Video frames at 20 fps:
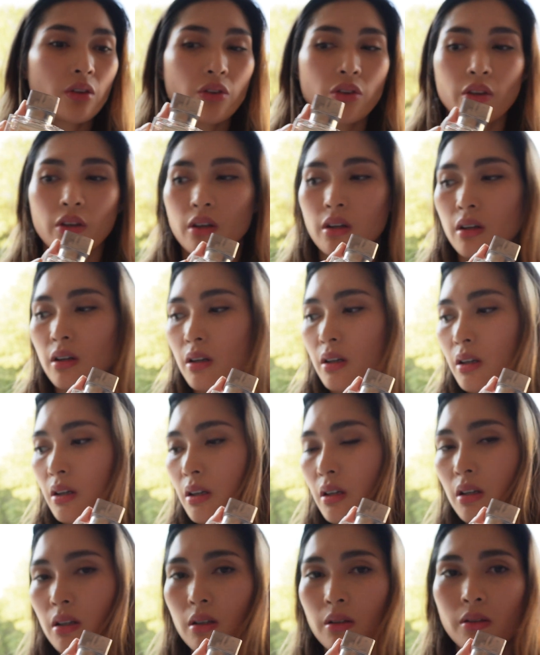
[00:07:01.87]

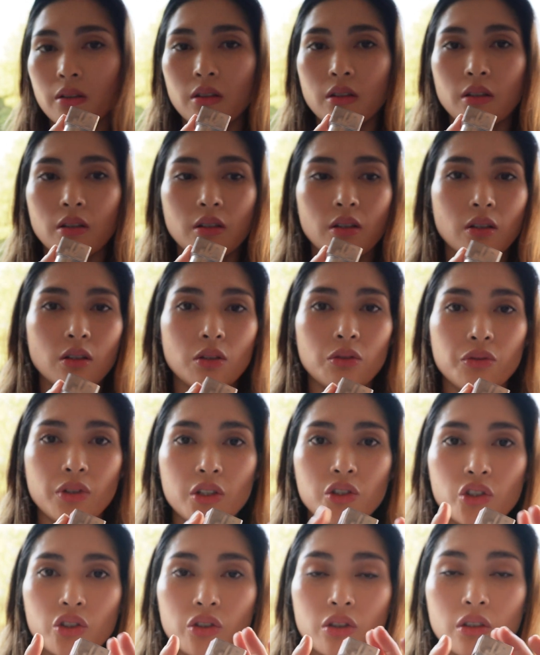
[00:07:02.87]
the
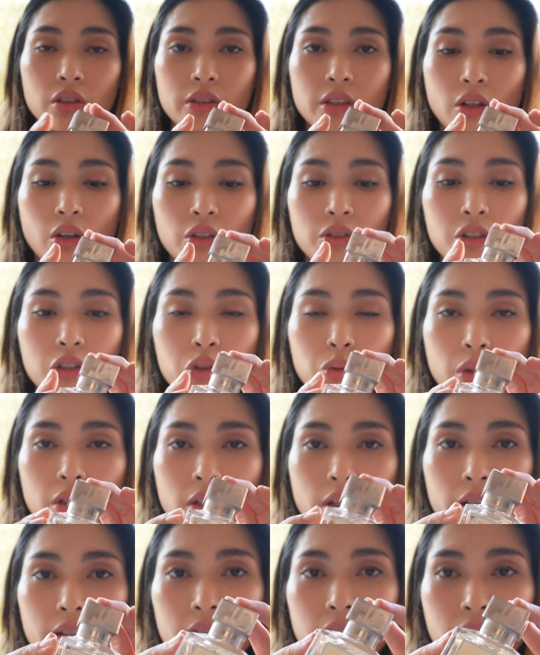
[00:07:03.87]
original, the Eau de
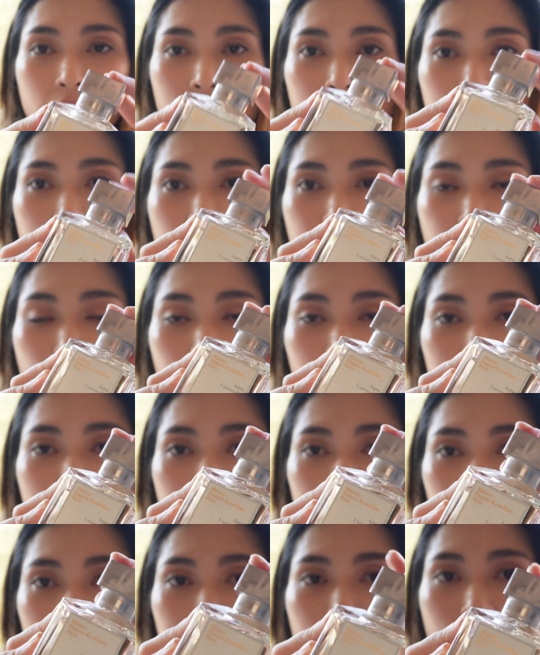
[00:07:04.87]
Toilette, and the
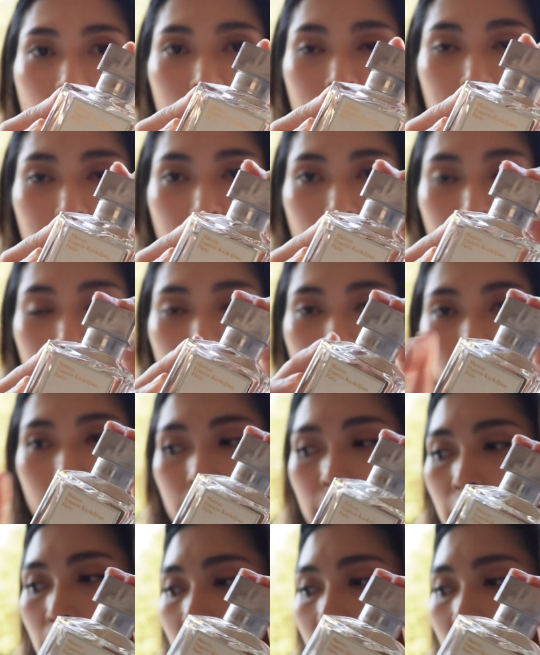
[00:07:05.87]
Forte is the Eau de Parfum.